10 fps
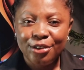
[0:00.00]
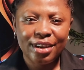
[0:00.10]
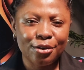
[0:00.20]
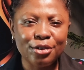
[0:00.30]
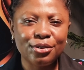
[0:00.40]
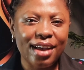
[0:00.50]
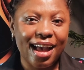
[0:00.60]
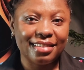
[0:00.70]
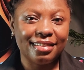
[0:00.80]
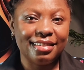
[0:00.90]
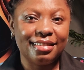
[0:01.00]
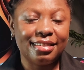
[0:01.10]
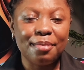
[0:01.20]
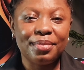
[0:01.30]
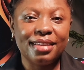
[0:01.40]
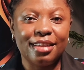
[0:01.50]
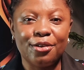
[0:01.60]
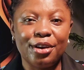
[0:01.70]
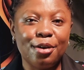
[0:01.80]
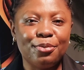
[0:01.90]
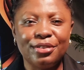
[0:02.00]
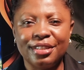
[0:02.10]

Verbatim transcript: You can also access templates that could help